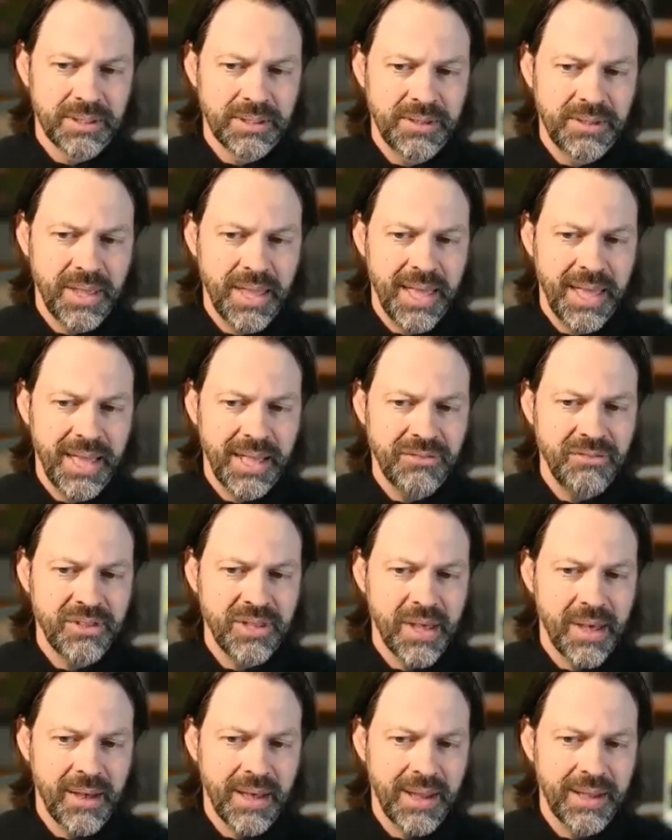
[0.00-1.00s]
the head,
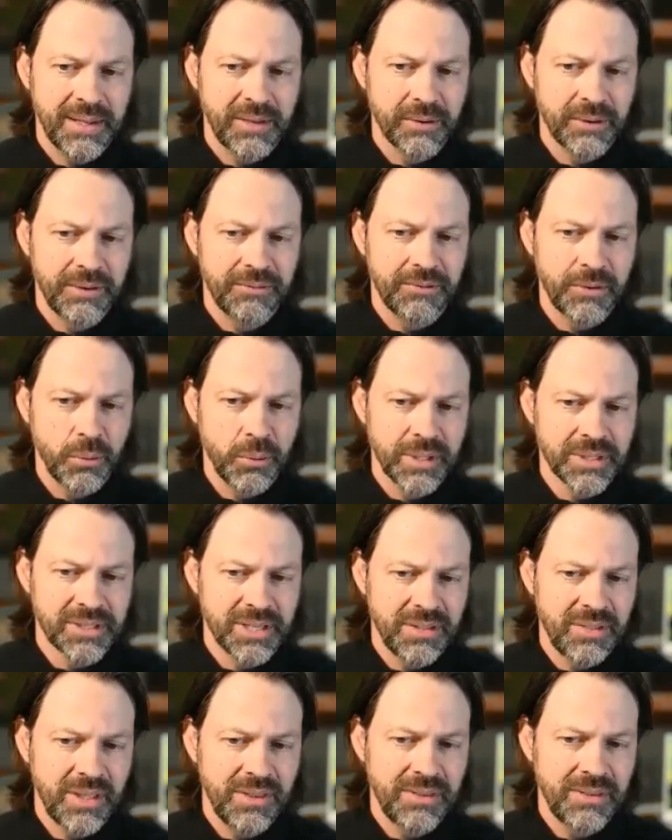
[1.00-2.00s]
the eye are in focus,
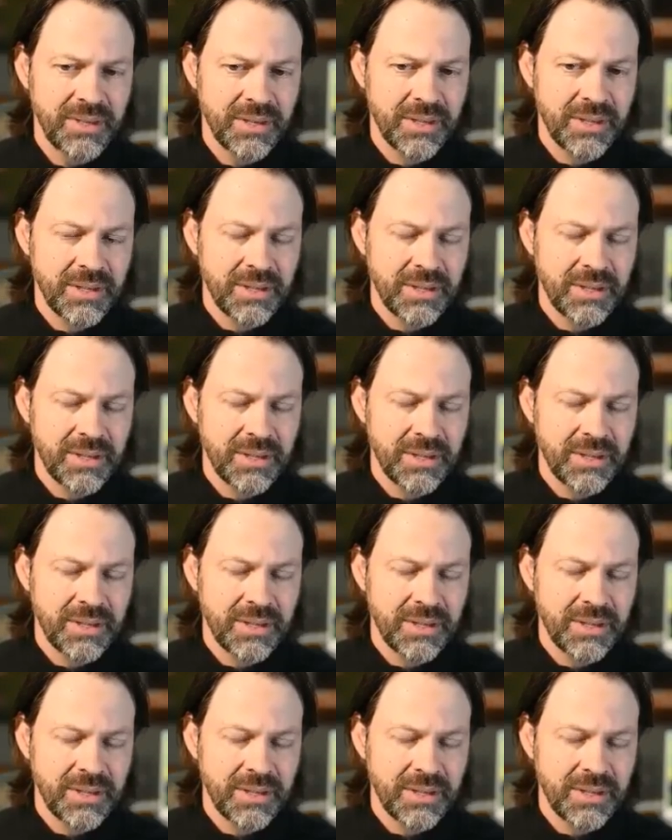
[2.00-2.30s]
and then